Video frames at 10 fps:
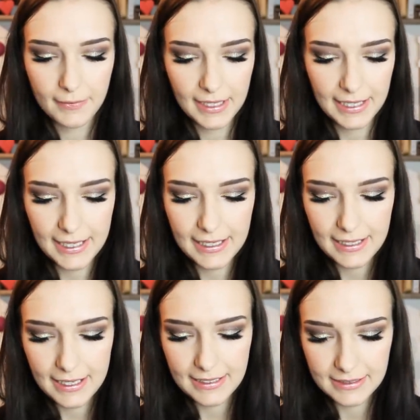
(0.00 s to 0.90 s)

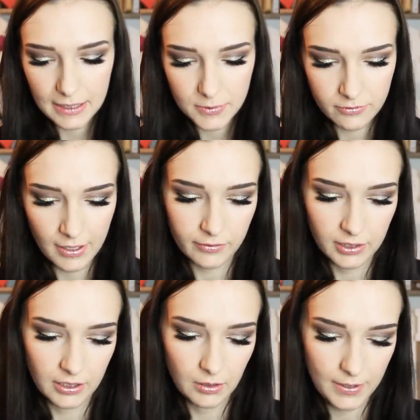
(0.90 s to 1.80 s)
He skips around a
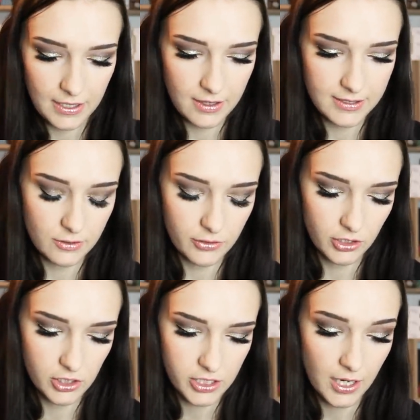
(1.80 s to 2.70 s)
little bit in this
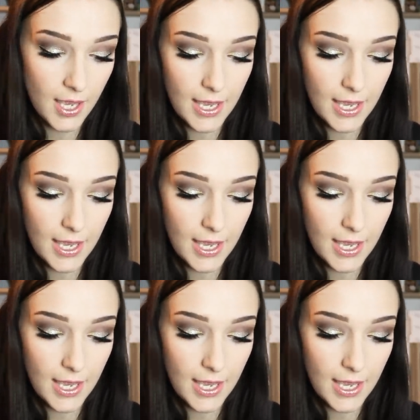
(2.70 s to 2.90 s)
introduction.